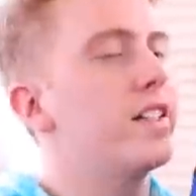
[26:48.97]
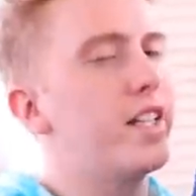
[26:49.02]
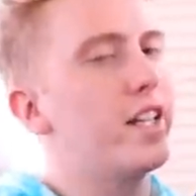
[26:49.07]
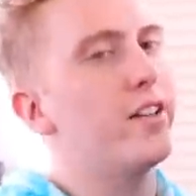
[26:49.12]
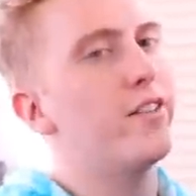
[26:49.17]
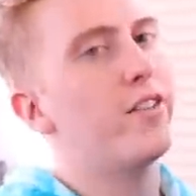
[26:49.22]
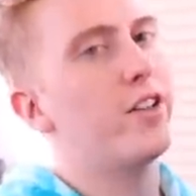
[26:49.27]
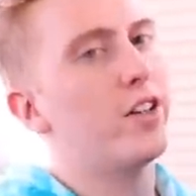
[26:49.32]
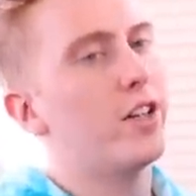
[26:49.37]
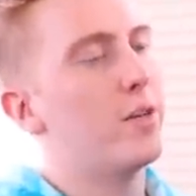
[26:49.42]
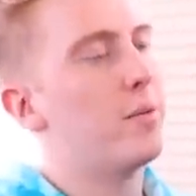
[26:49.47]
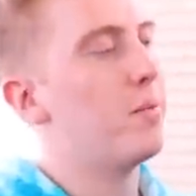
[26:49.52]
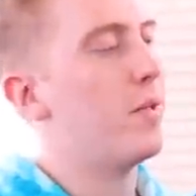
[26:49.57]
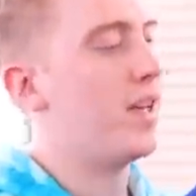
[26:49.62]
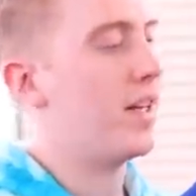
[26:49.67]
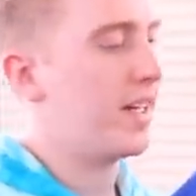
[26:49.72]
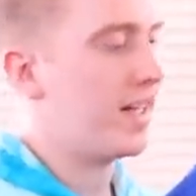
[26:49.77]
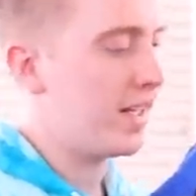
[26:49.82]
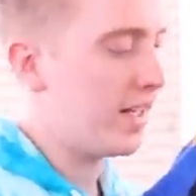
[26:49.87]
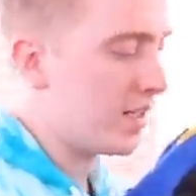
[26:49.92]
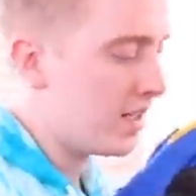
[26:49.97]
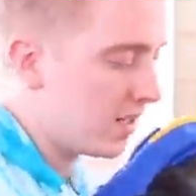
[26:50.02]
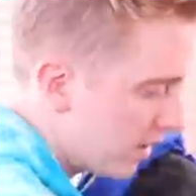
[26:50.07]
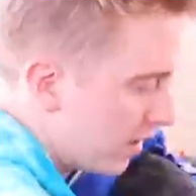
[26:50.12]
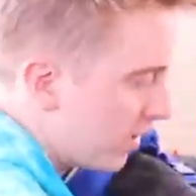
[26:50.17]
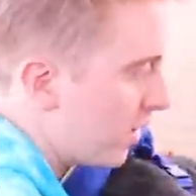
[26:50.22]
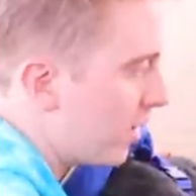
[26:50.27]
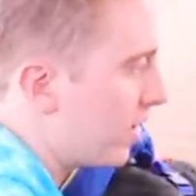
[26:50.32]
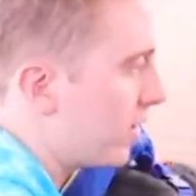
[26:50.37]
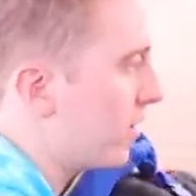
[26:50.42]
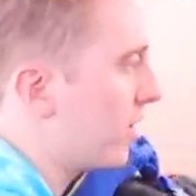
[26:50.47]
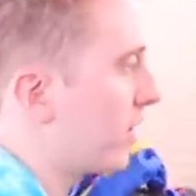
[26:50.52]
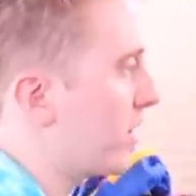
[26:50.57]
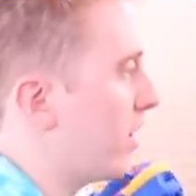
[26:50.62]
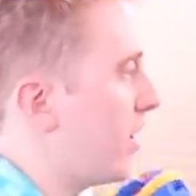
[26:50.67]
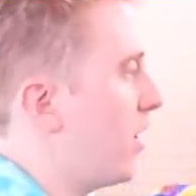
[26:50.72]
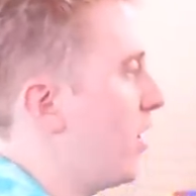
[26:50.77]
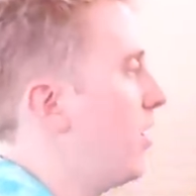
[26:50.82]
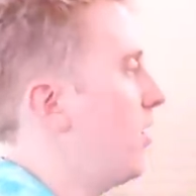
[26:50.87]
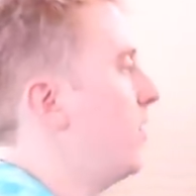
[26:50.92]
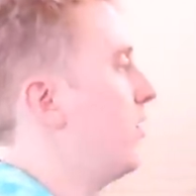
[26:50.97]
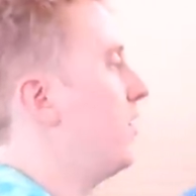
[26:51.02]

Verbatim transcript: Give her the money. Here you go.